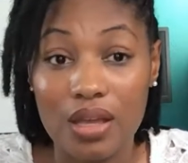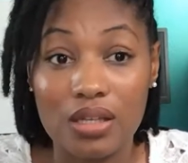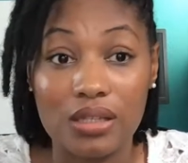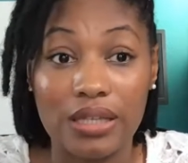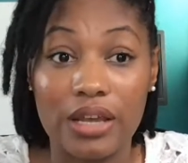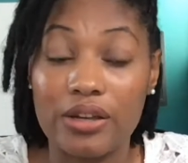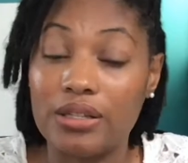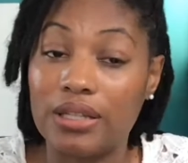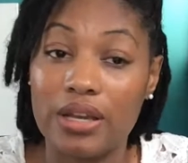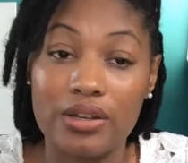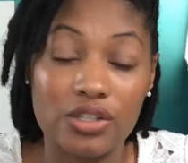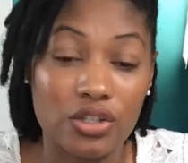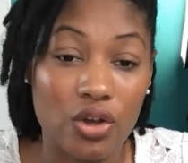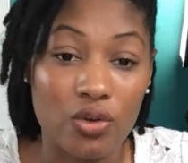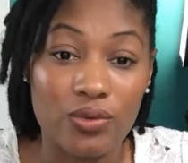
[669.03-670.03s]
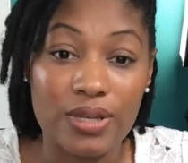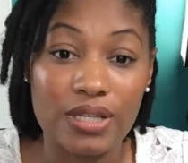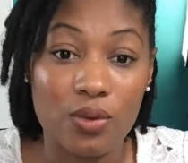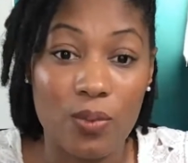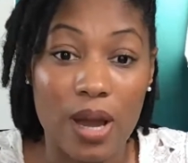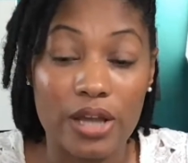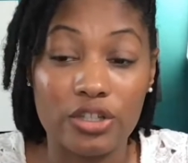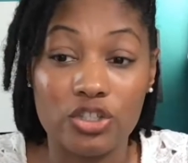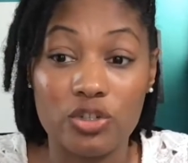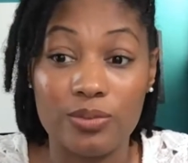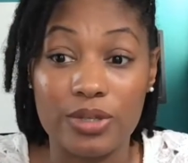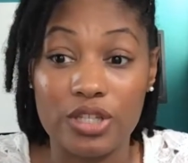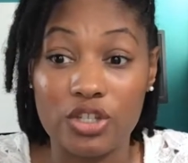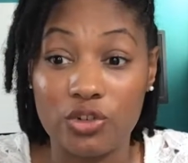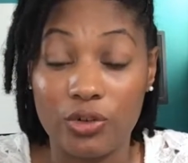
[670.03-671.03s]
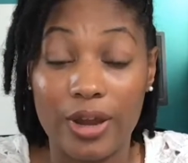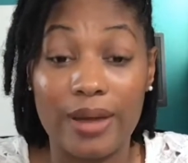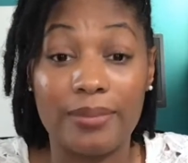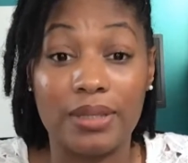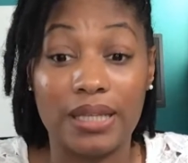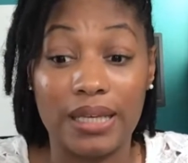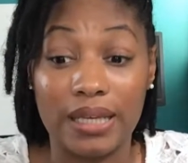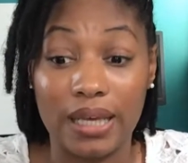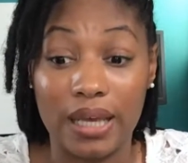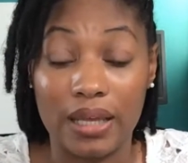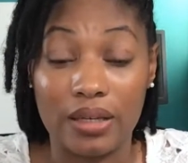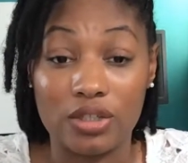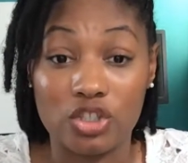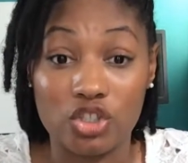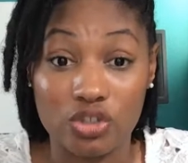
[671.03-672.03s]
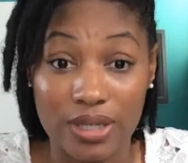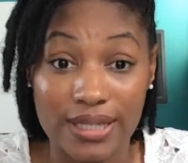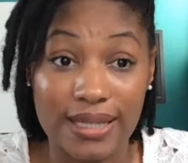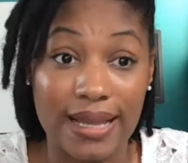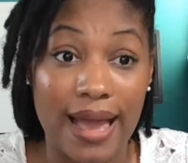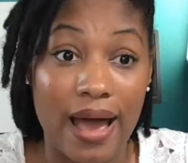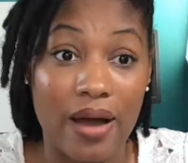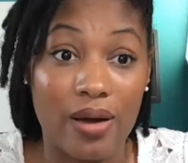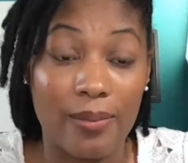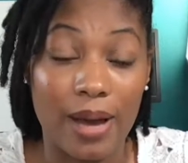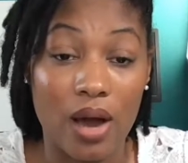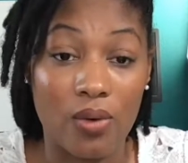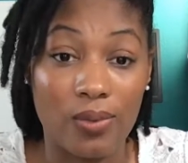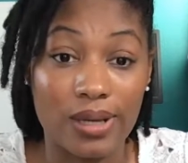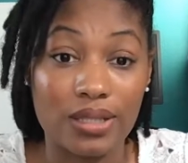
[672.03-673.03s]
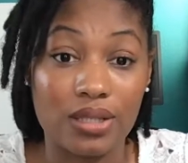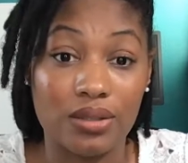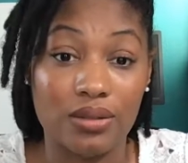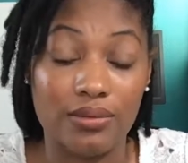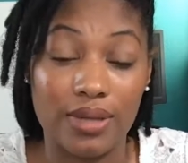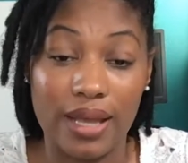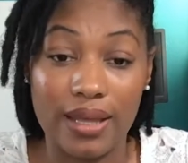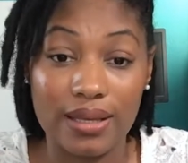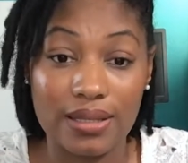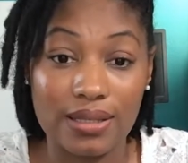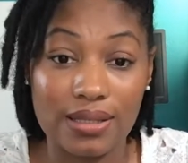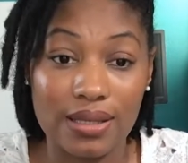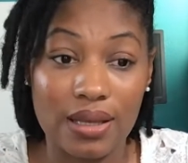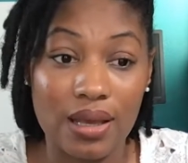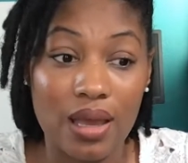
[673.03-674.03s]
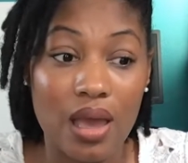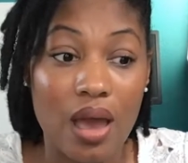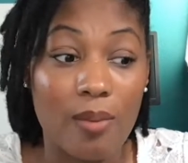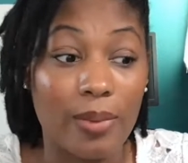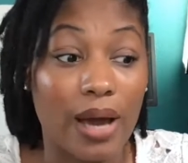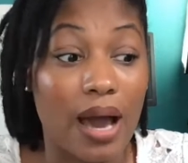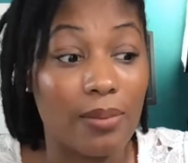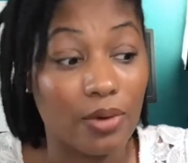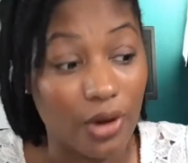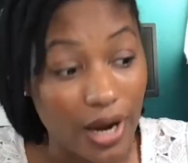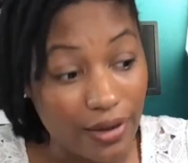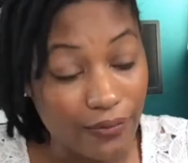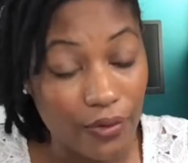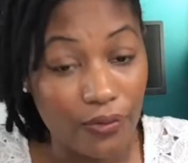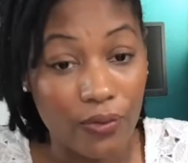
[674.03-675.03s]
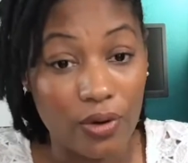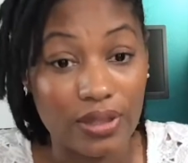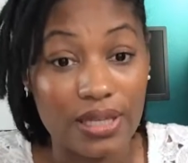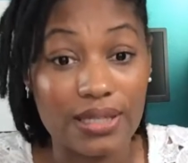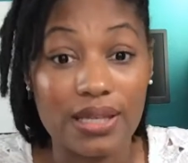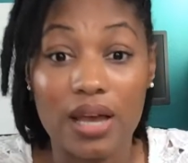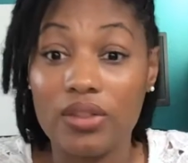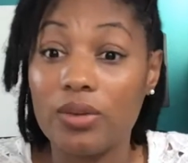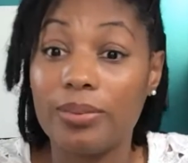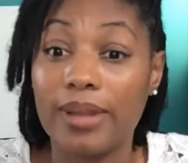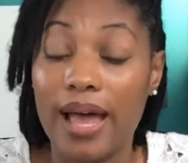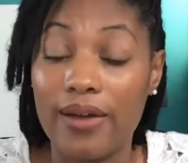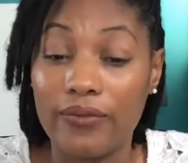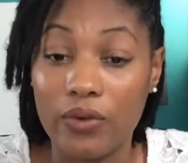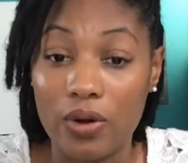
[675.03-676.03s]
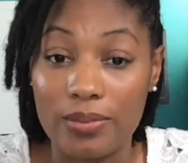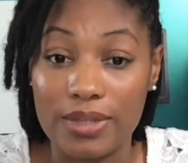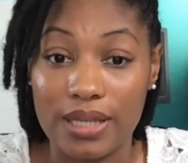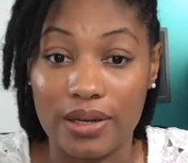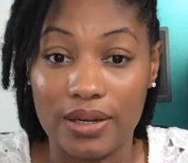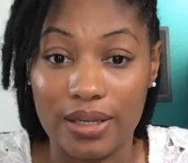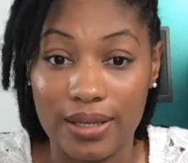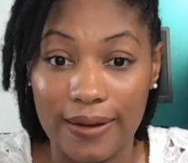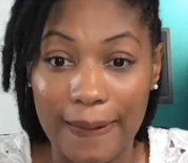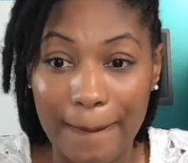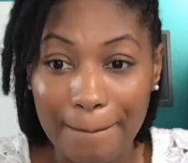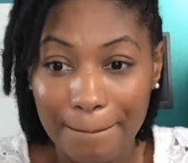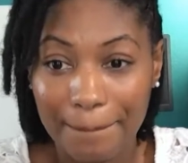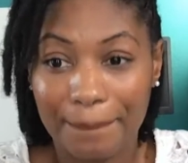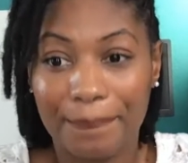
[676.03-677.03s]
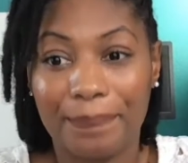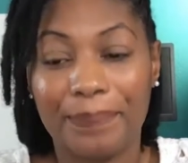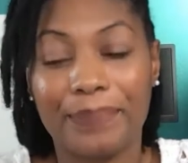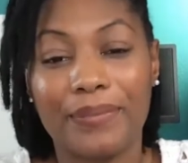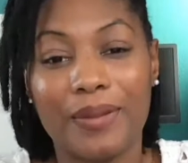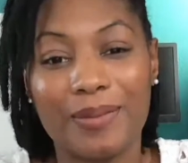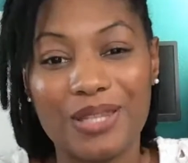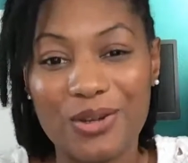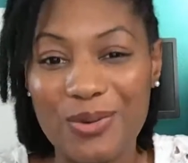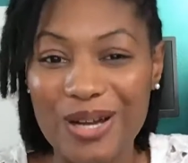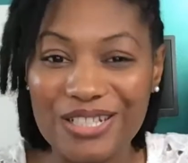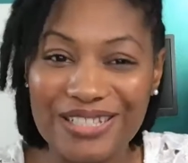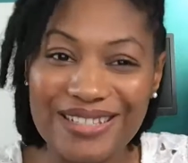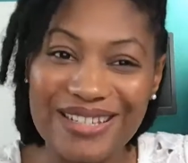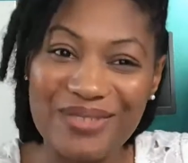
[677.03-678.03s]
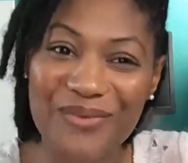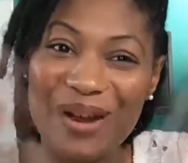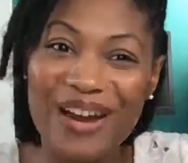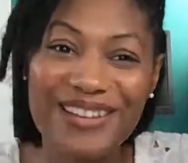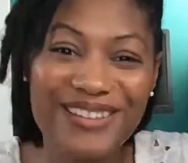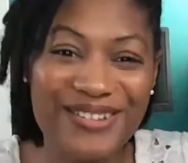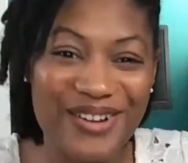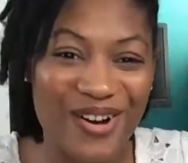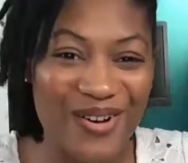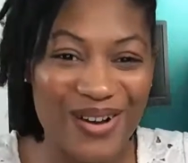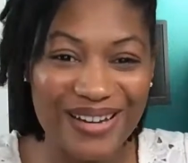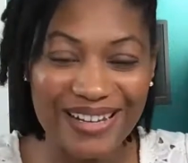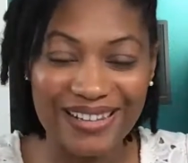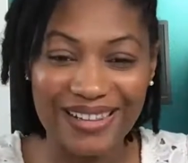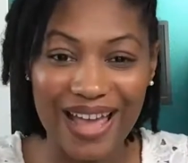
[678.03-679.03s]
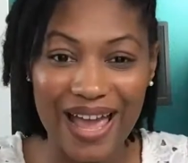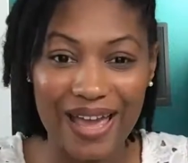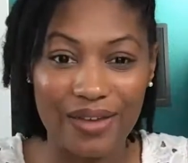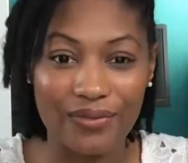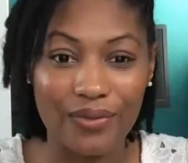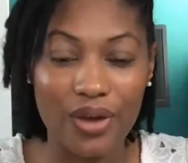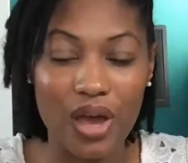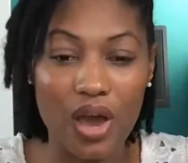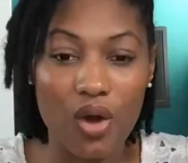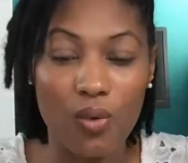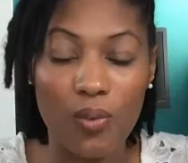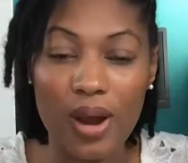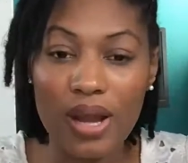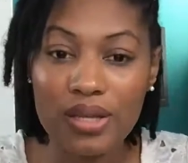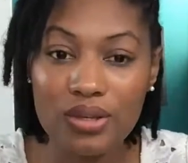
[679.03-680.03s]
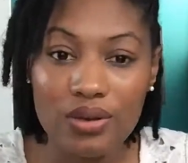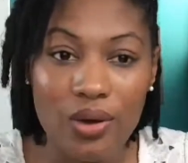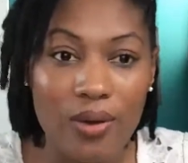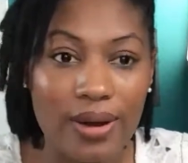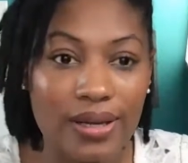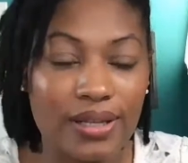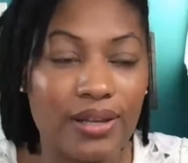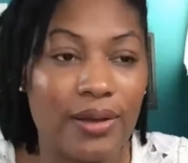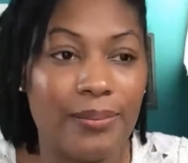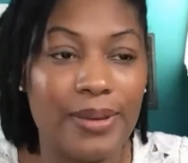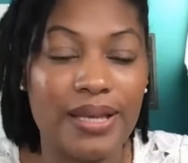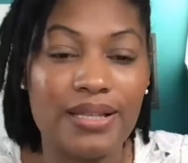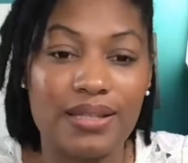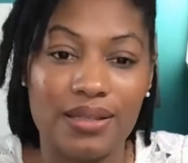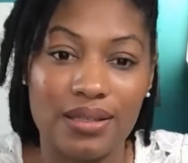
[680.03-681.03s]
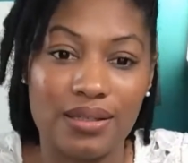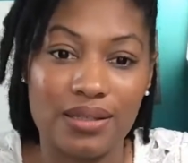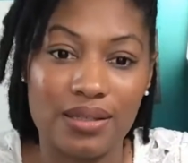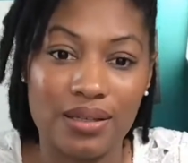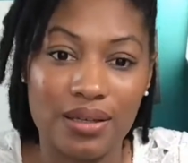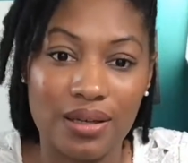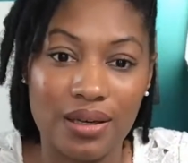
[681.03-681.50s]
There's no reason why you should be scrambling and stressing out about what to do next. But I'm grateful for these other platforms that are here. But the question is, where are you going in life? Where are you going in your business?